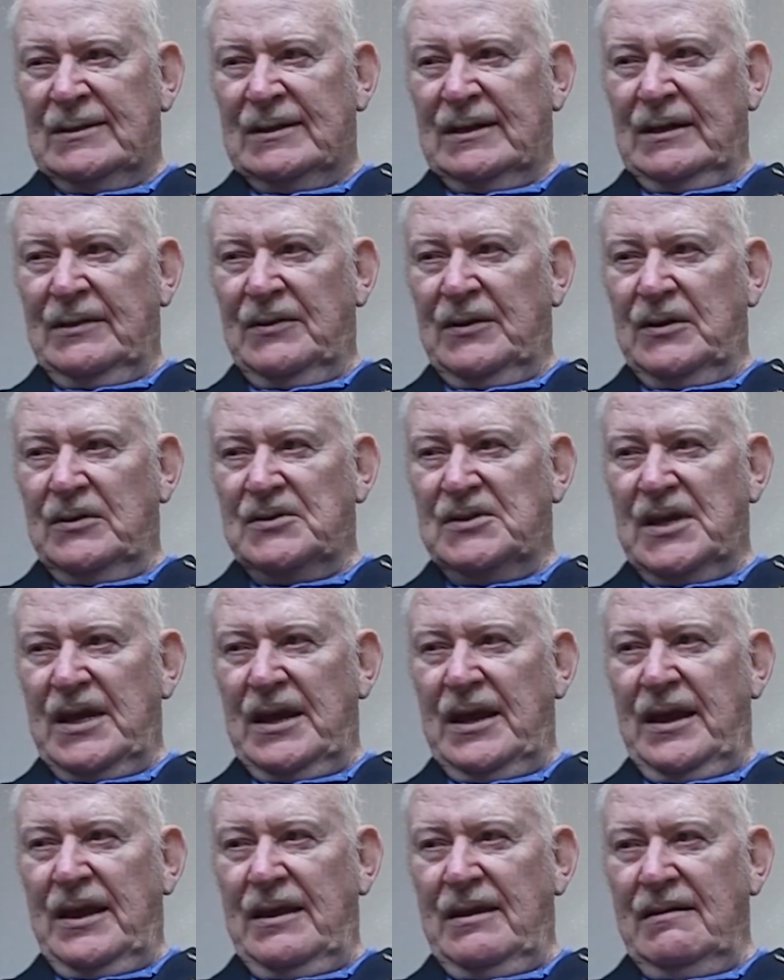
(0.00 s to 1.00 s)
And there's
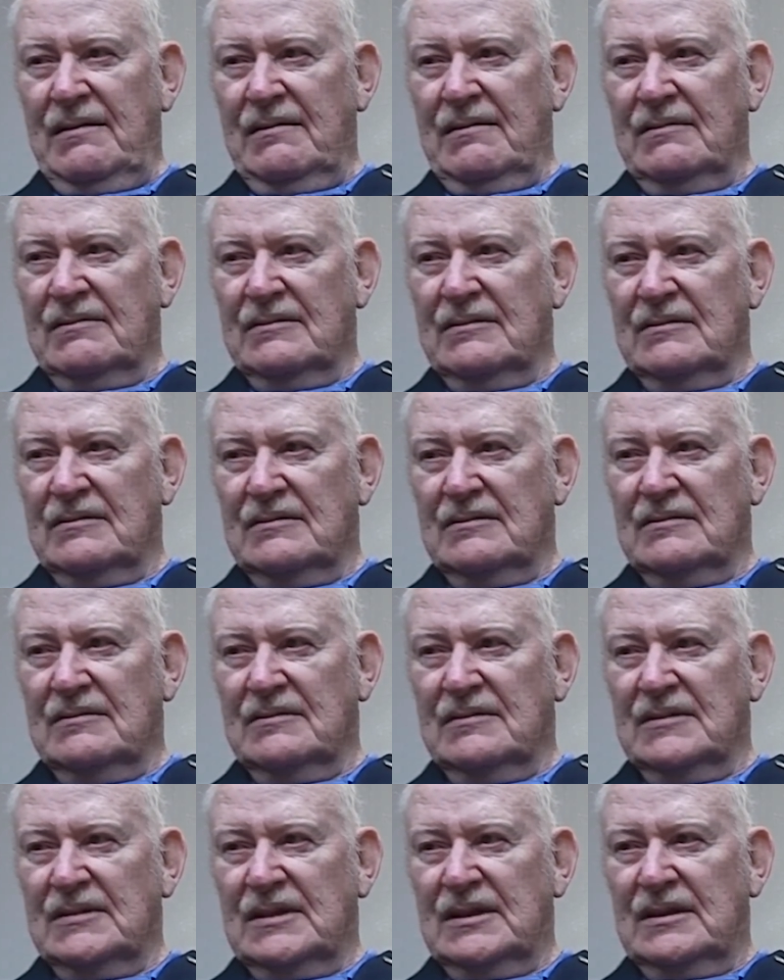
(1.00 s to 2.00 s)
a
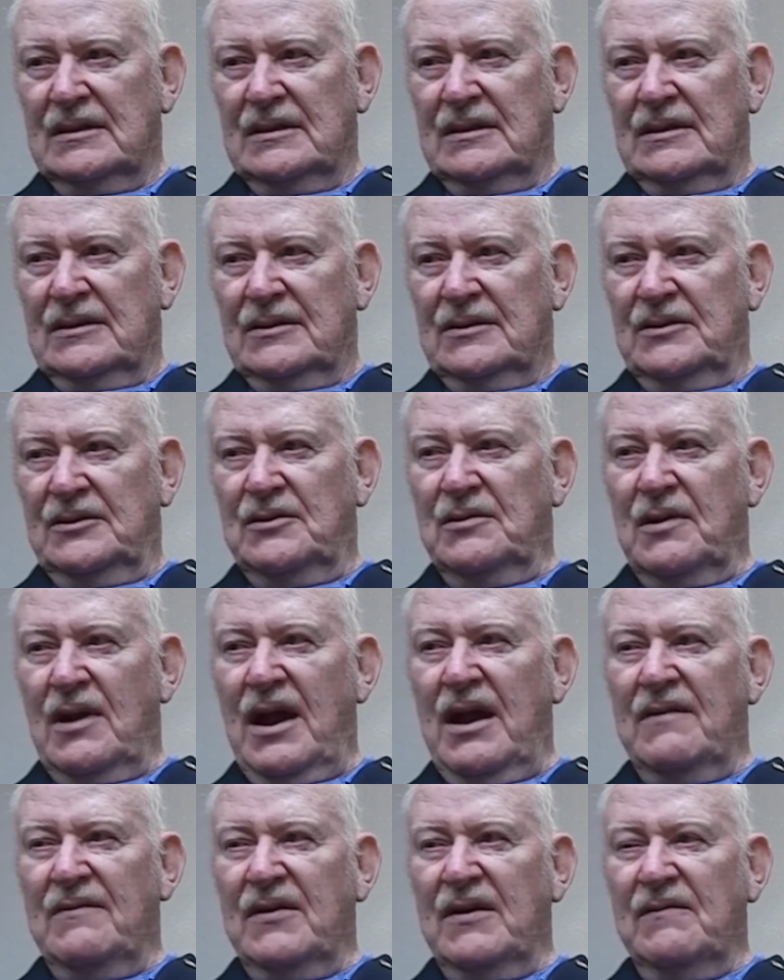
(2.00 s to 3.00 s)

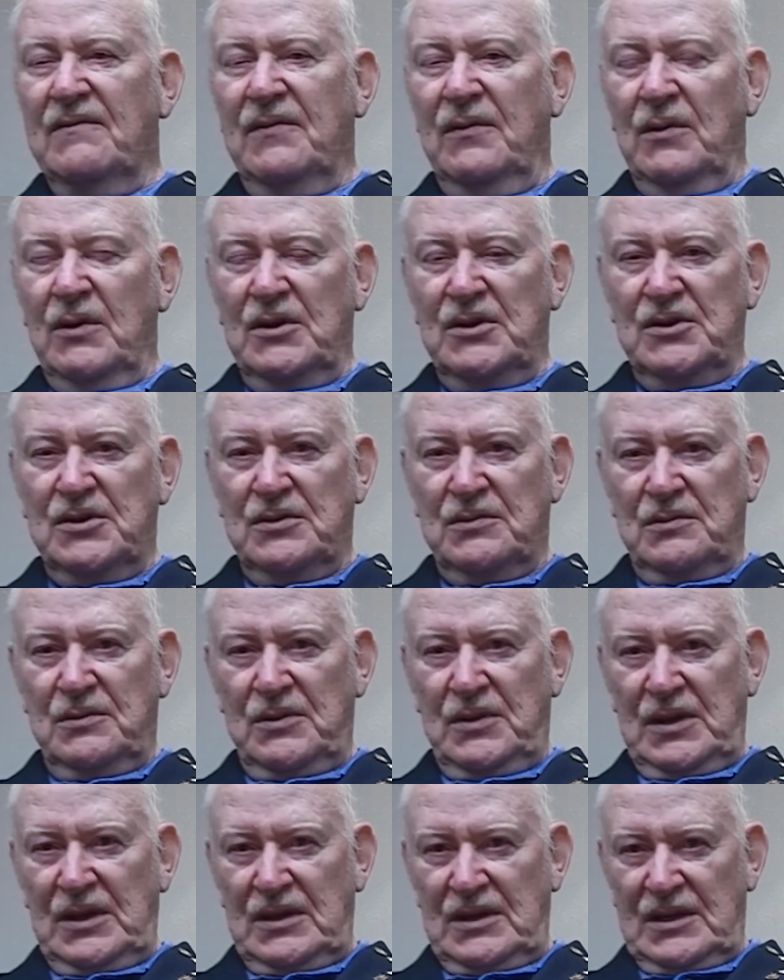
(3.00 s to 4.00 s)
driving force through
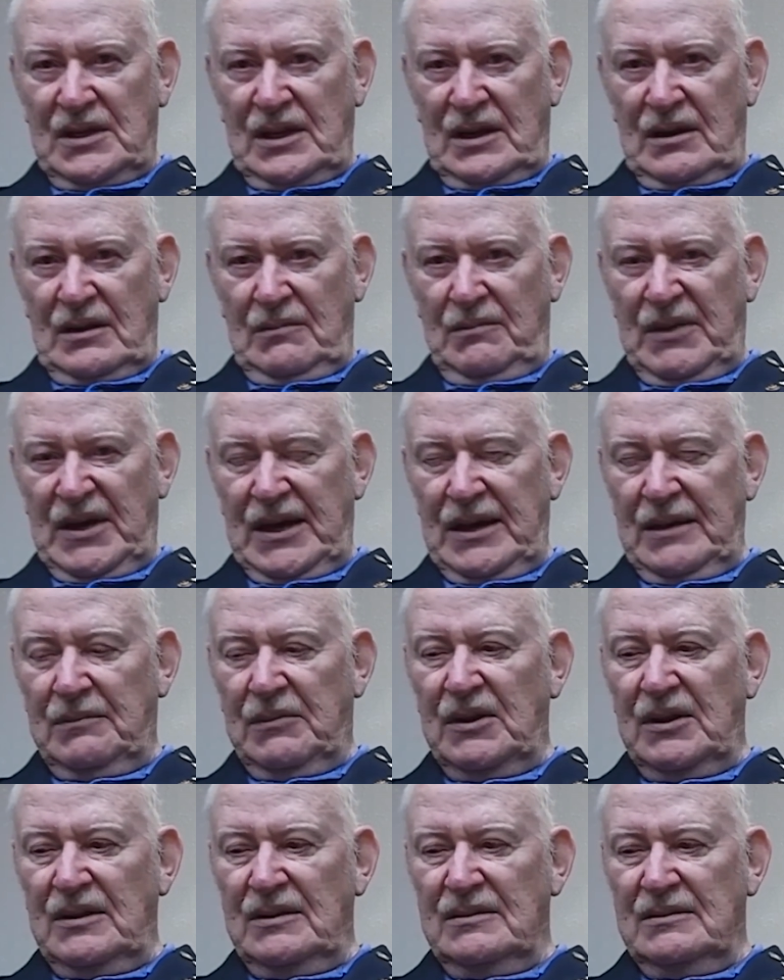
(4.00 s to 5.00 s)
the entire
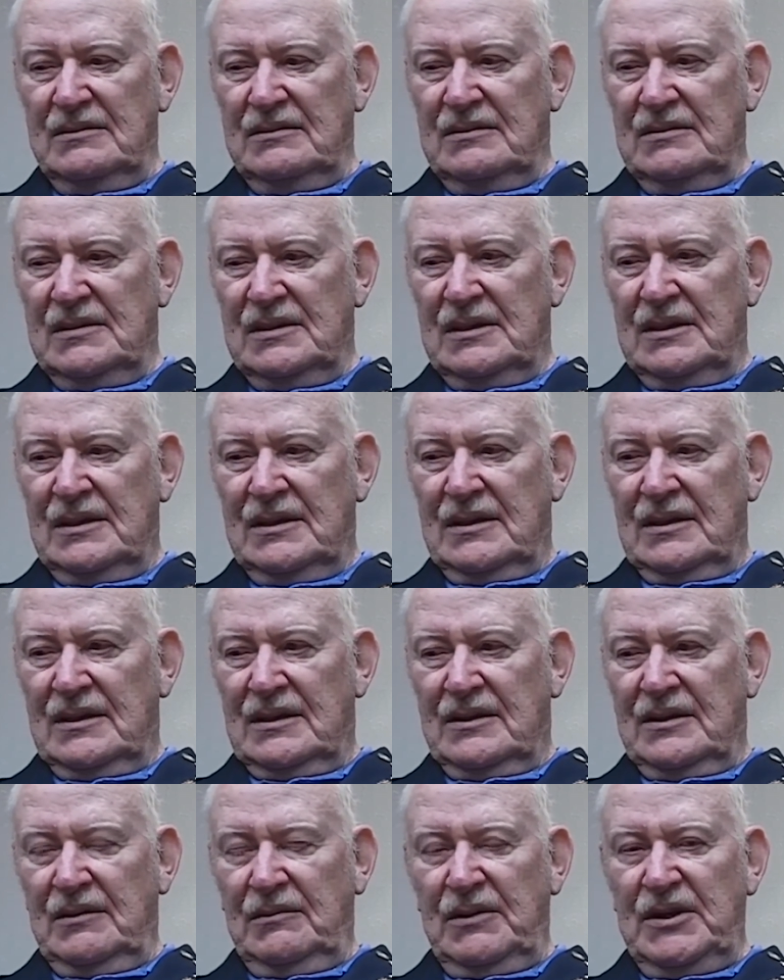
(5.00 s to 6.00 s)
Bible
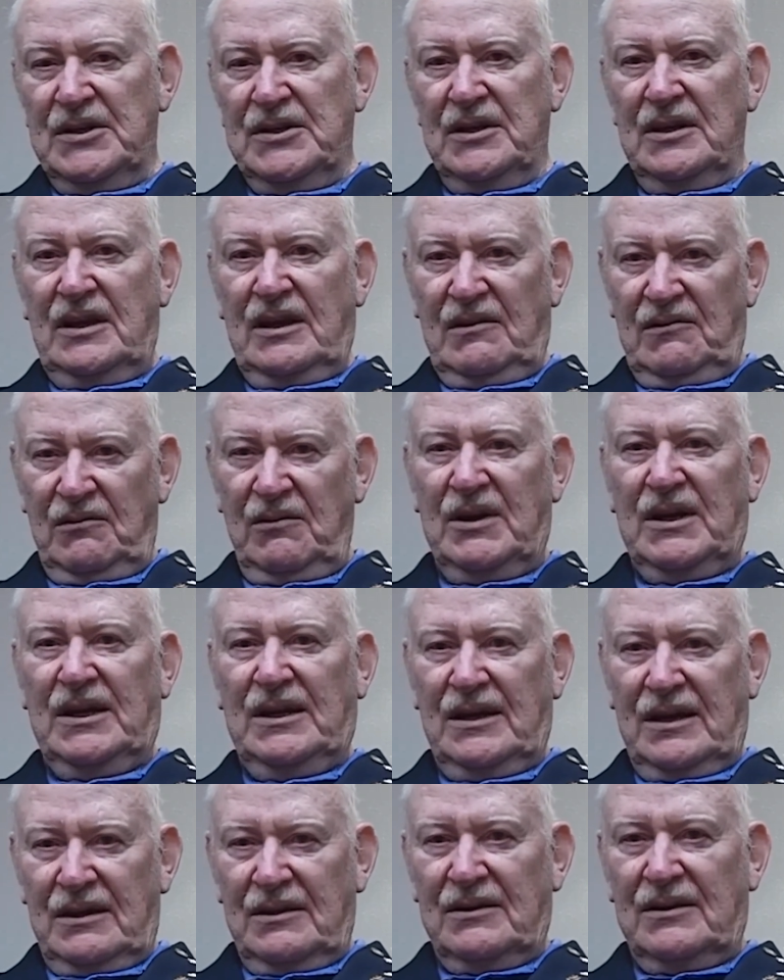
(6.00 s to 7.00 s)
that we should love one
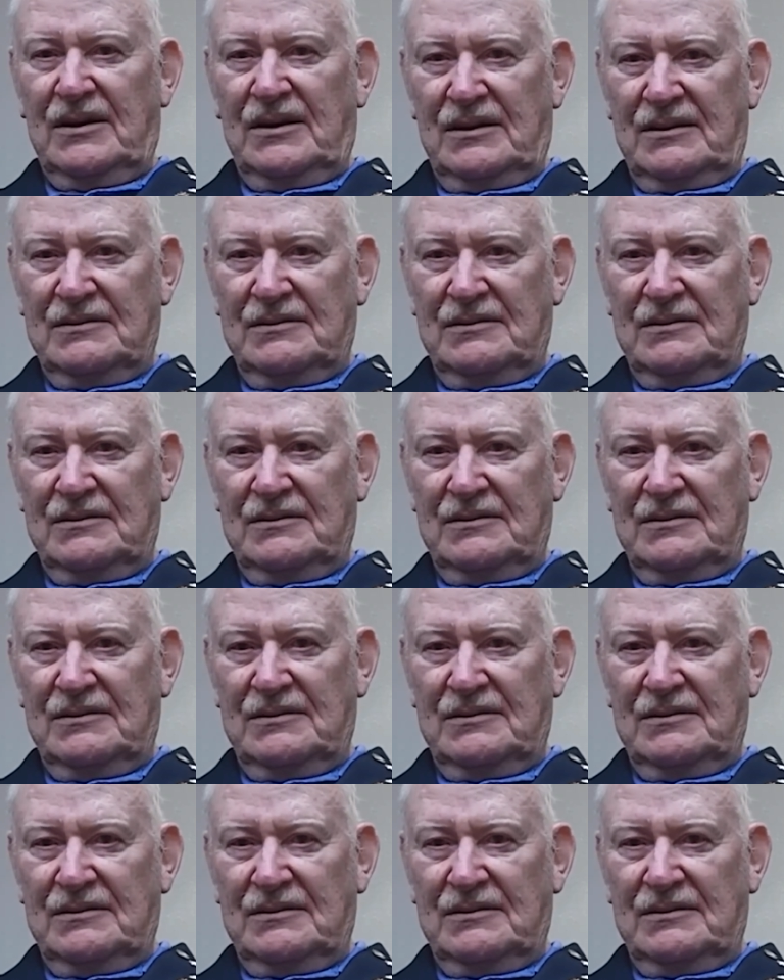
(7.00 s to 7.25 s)
another.